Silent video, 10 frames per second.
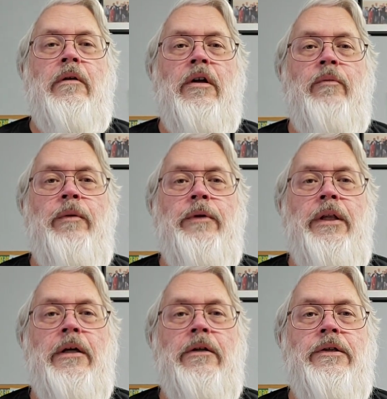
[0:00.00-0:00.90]

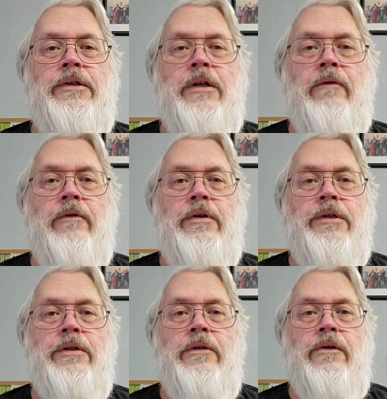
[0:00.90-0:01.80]
Abimelech
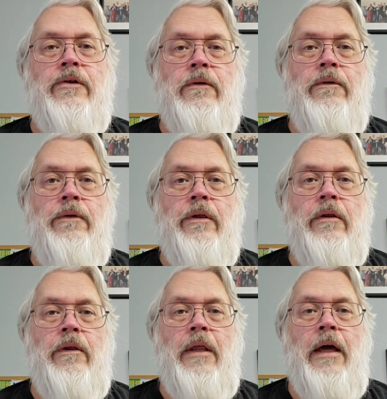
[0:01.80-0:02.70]
discovers the truth
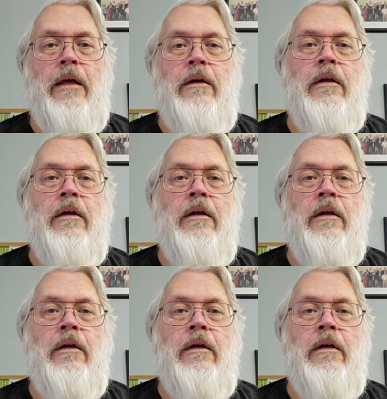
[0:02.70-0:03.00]
that